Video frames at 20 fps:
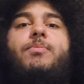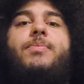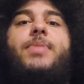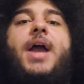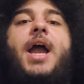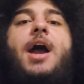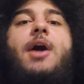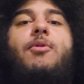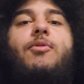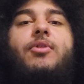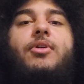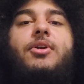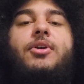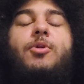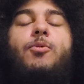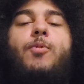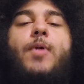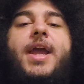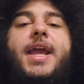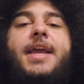power in
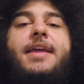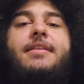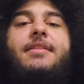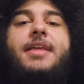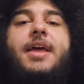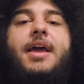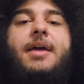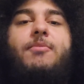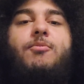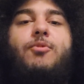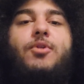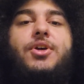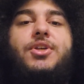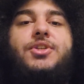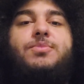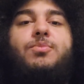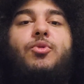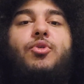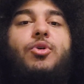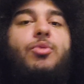a way that
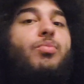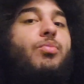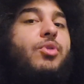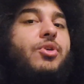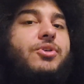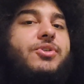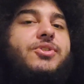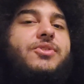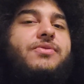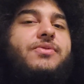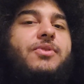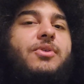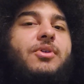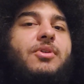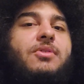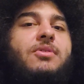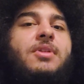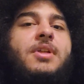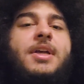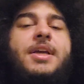was more
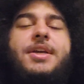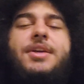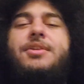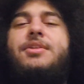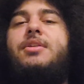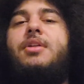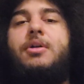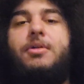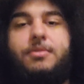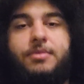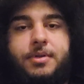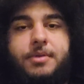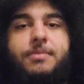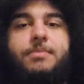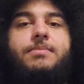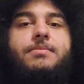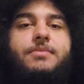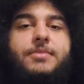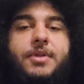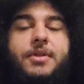merciful.
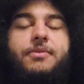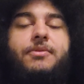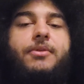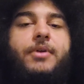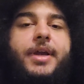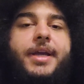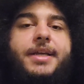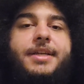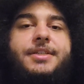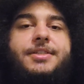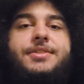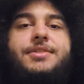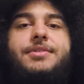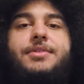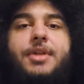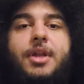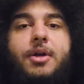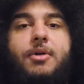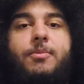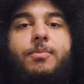The phrase,
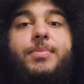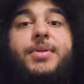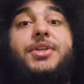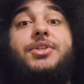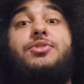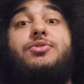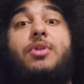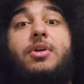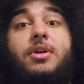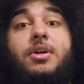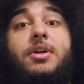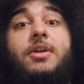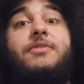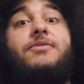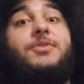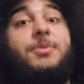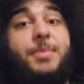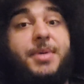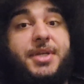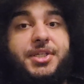be strong enough
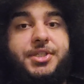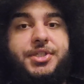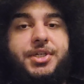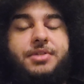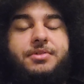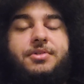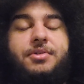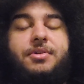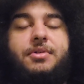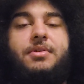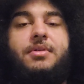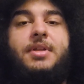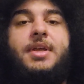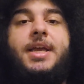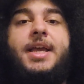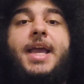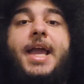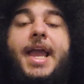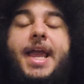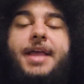to be gentle.
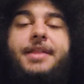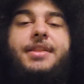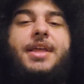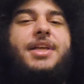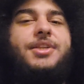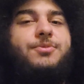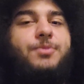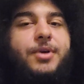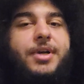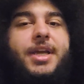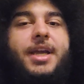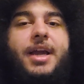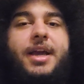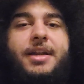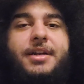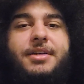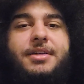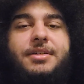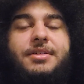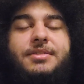And that's what
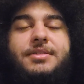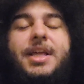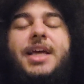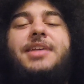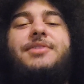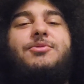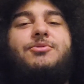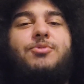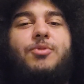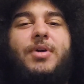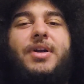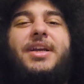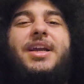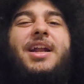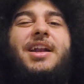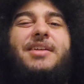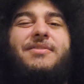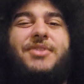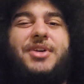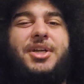kind
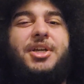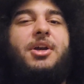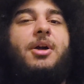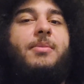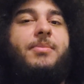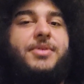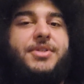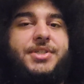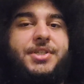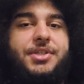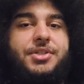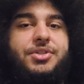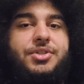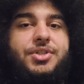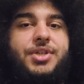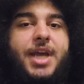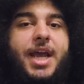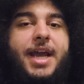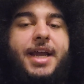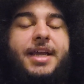of encompasses
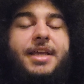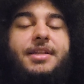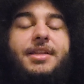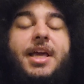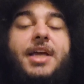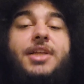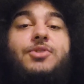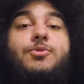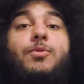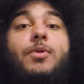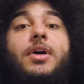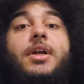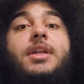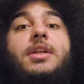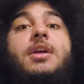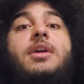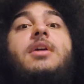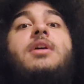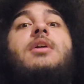Jack, and that's what